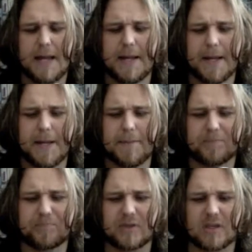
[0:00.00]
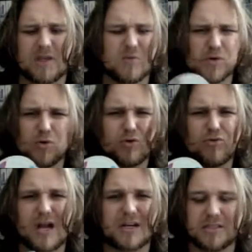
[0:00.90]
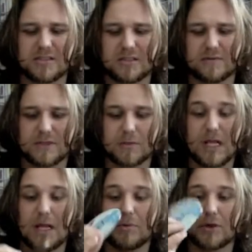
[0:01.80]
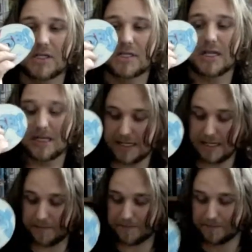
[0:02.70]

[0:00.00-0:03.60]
it was all cracked and stuff as well. But I